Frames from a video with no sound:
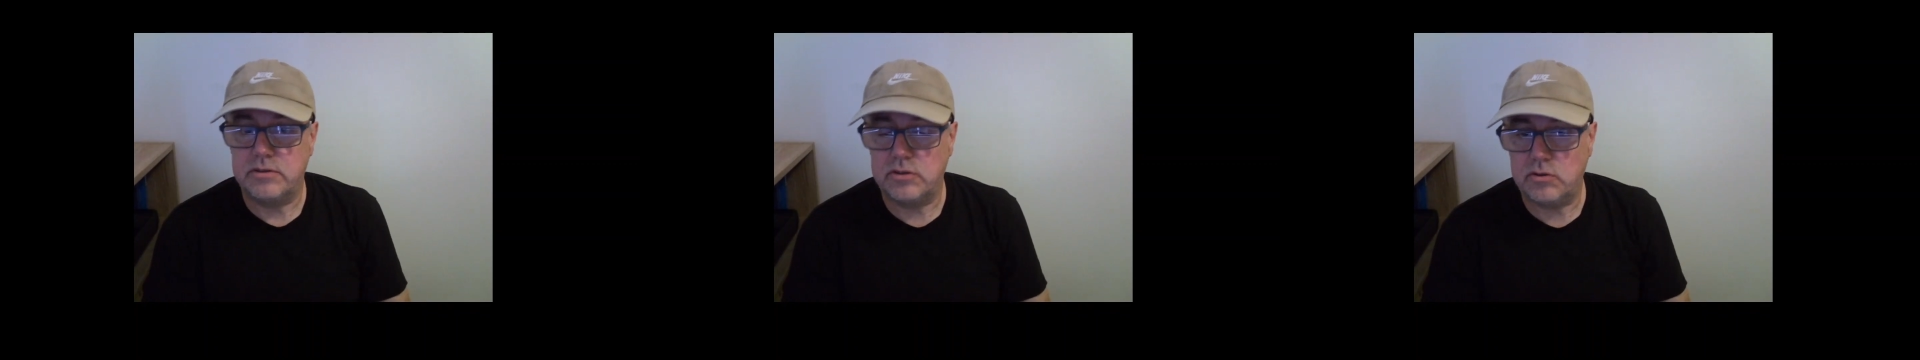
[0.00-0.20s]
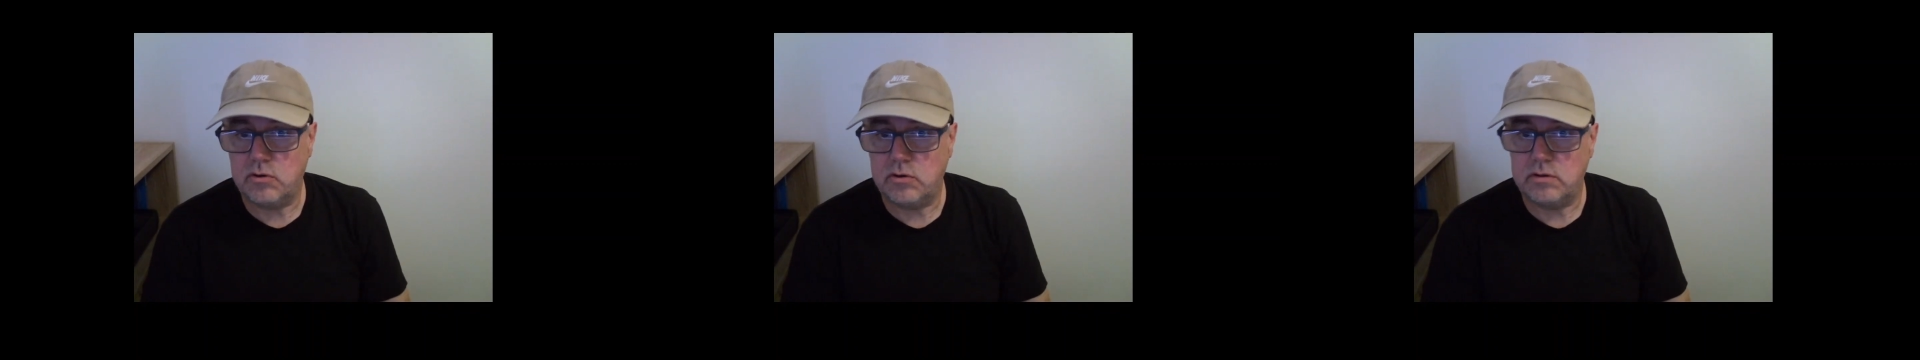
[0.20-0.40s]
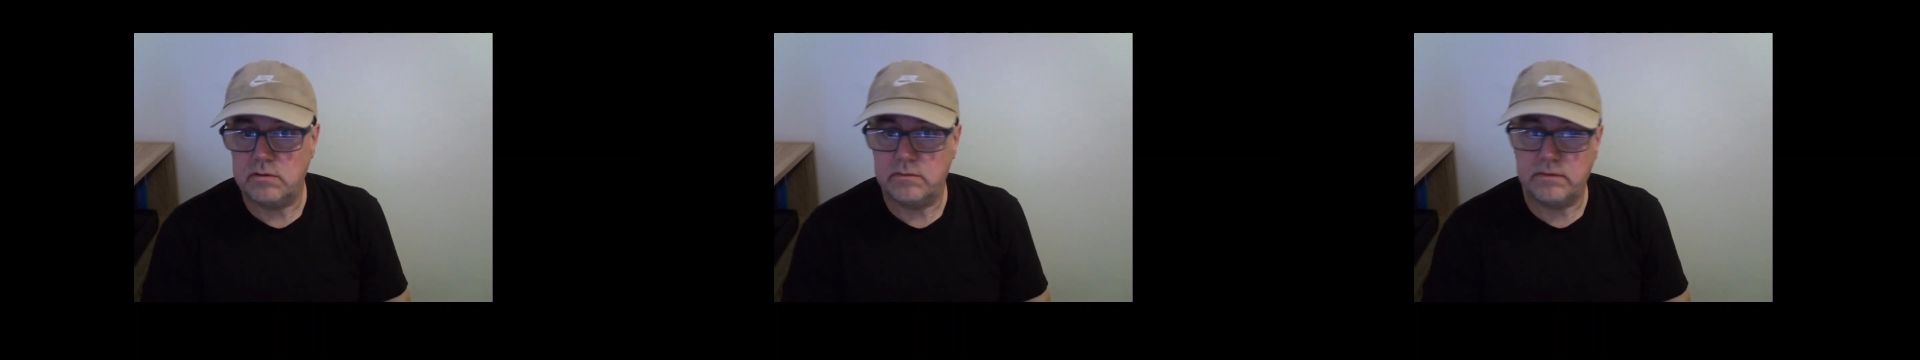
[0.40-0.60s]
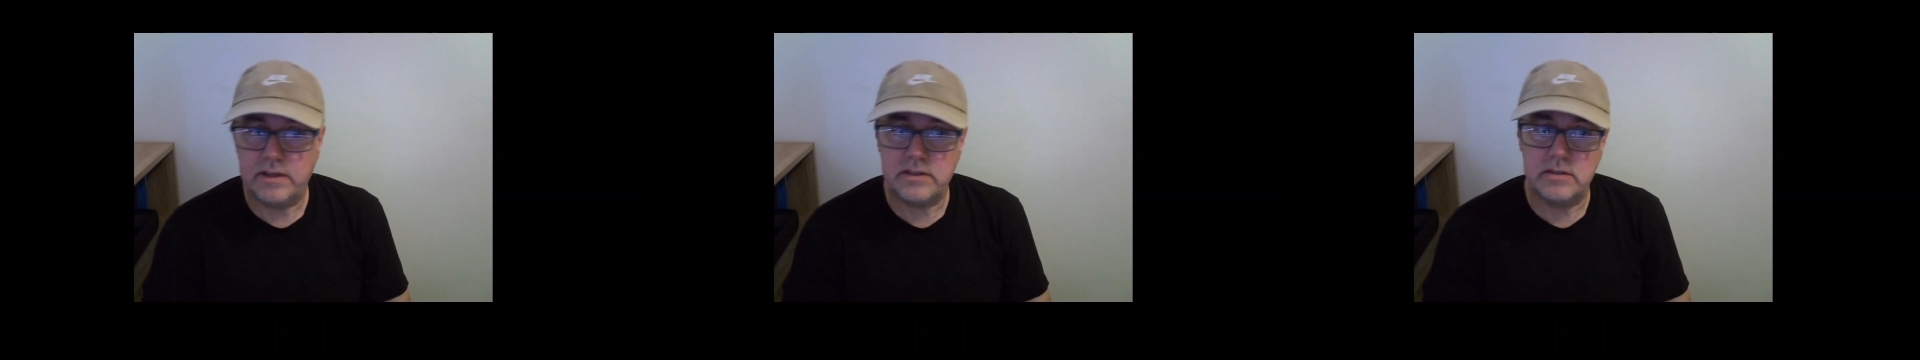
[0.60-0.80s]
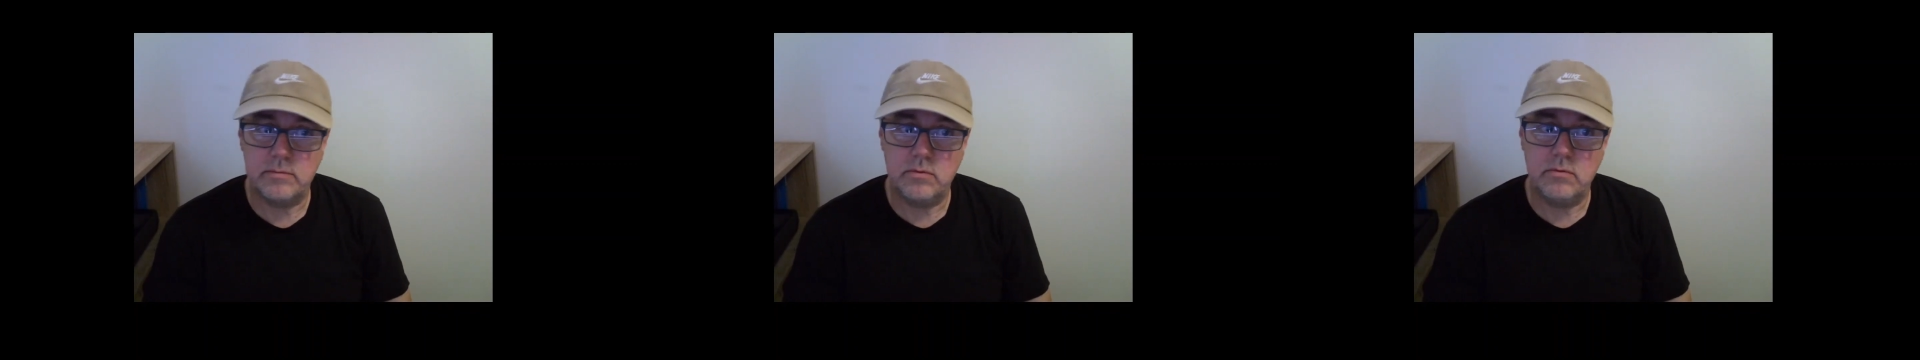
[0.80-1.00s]
Short,
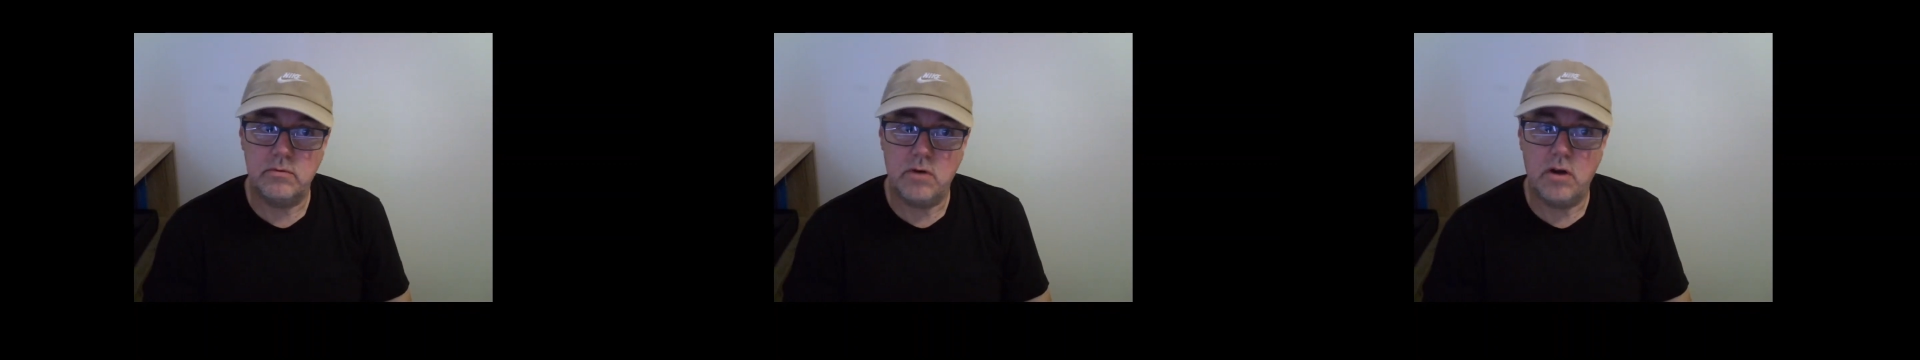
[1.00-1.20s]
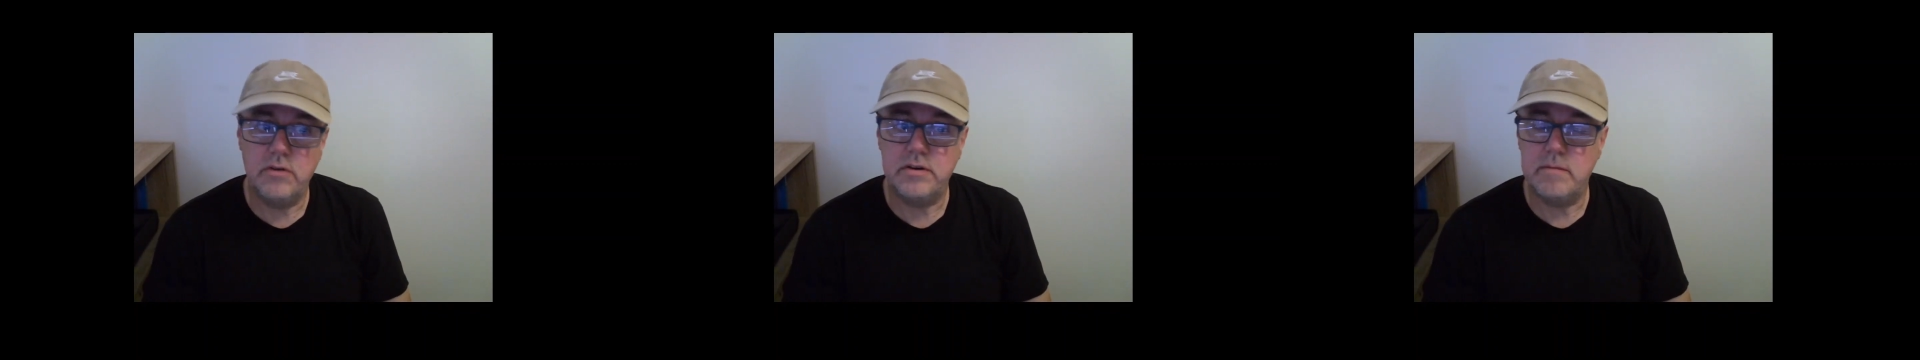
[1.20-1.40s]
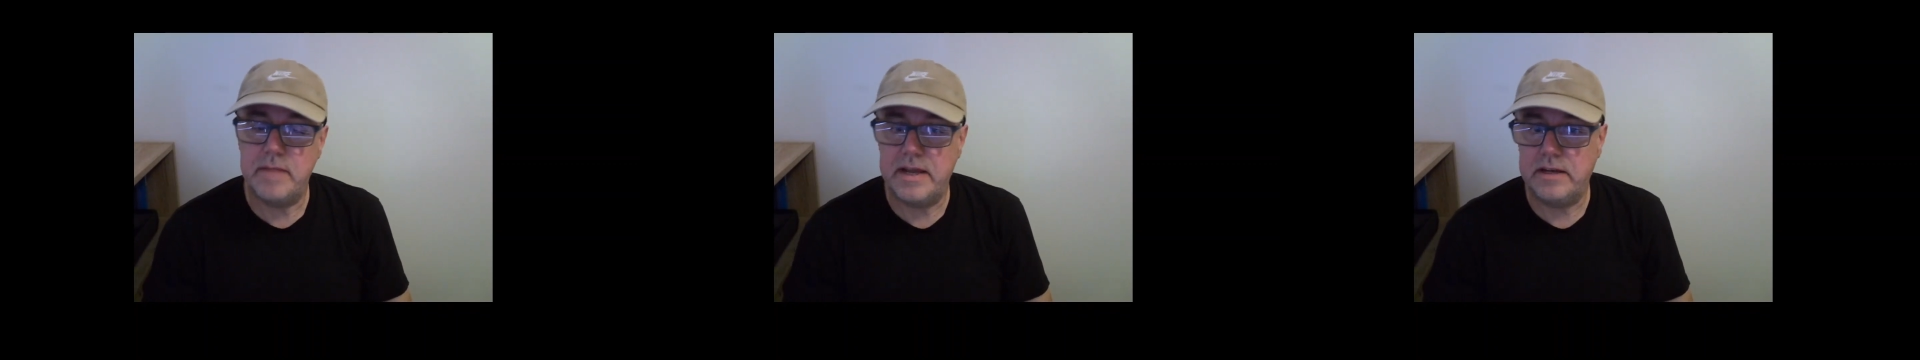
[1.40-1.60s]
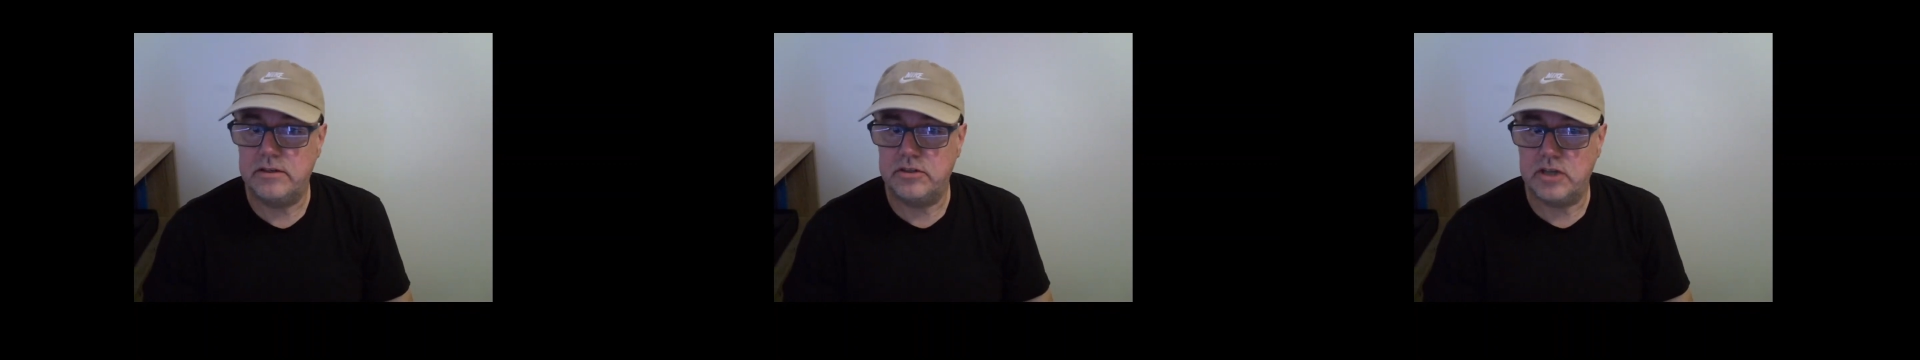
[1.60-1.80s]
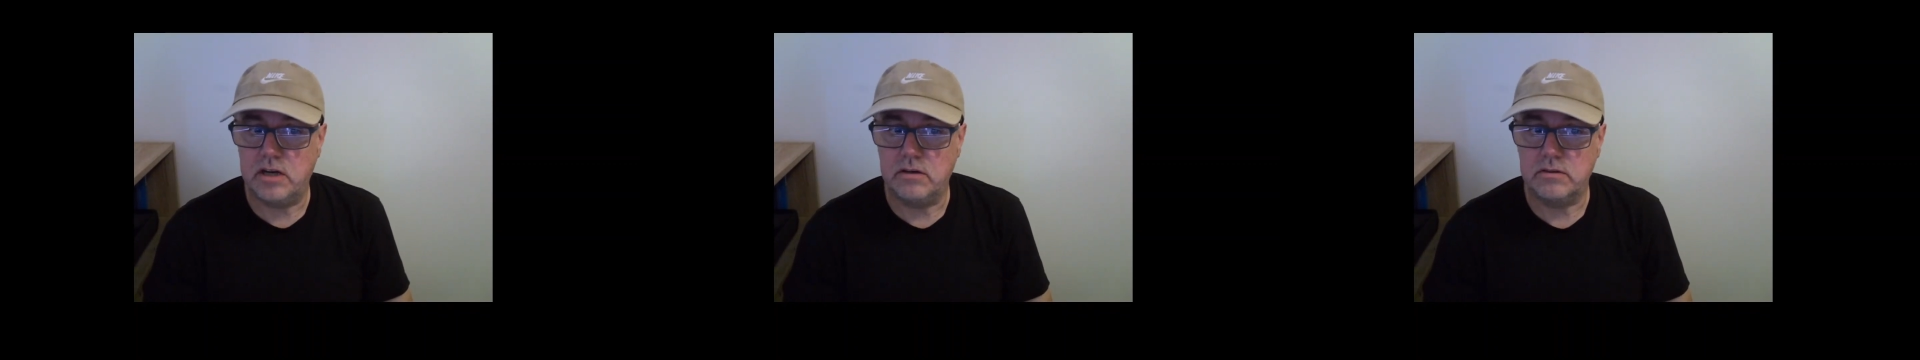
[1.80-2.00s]
flexible, on-demand
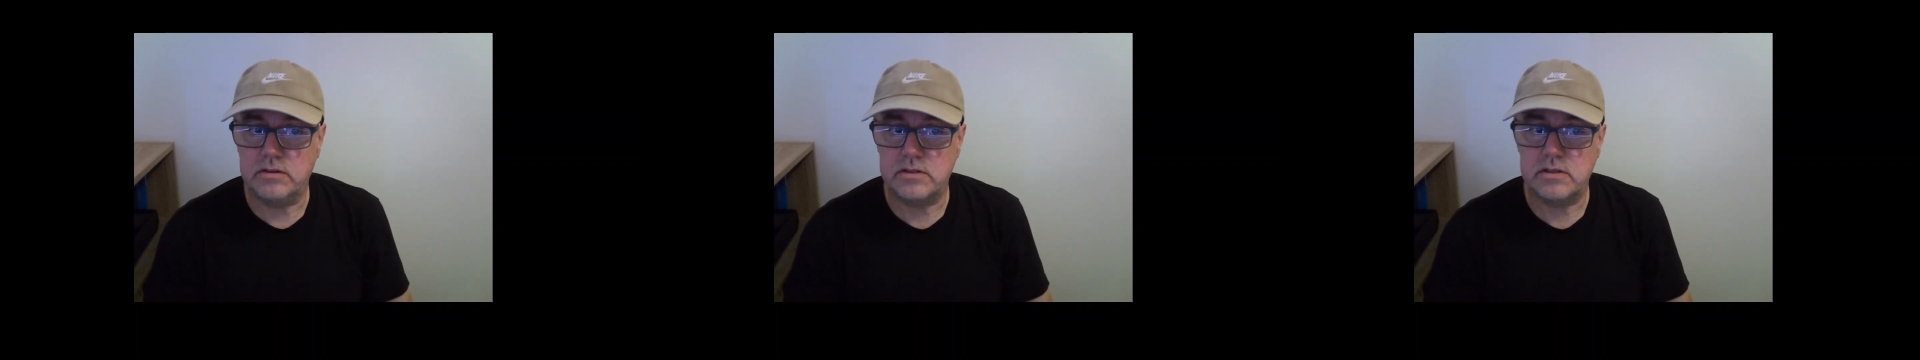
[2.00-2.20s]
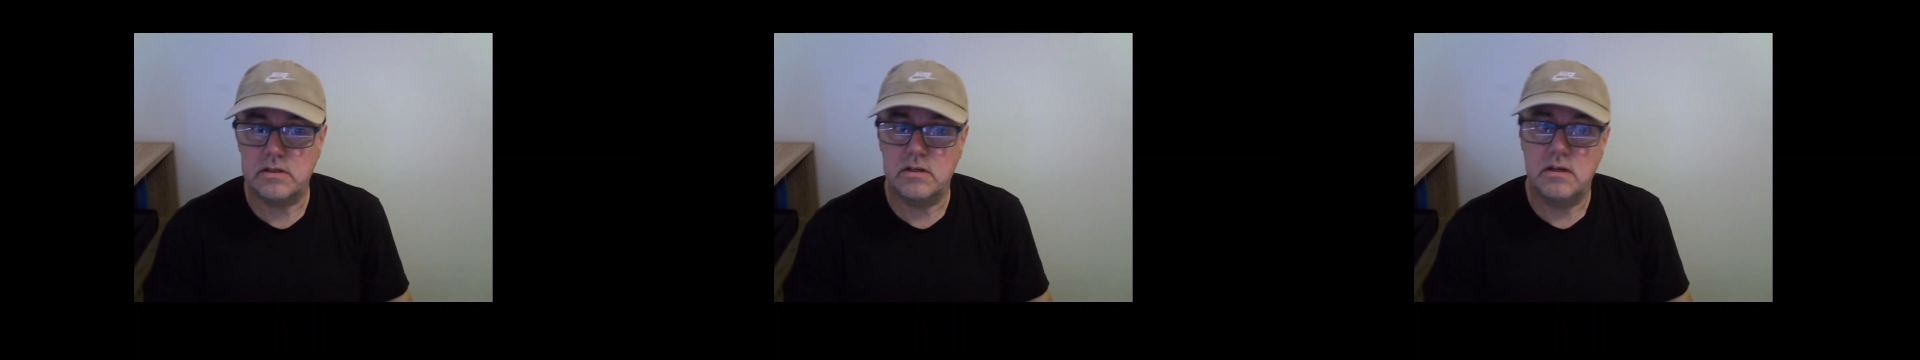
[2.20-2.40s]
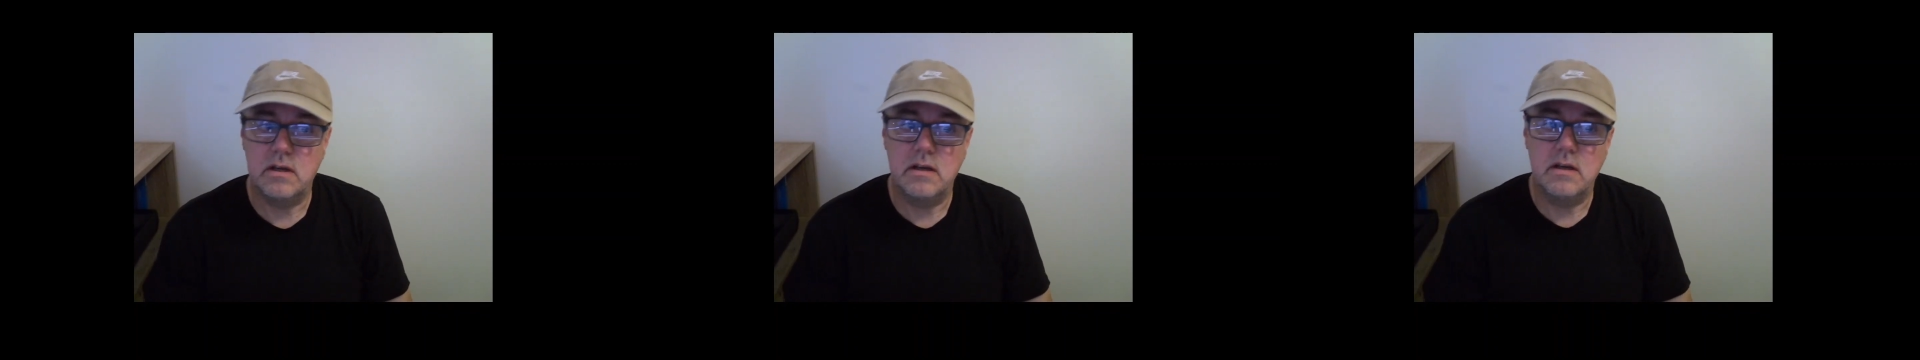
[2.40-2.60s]
chunks.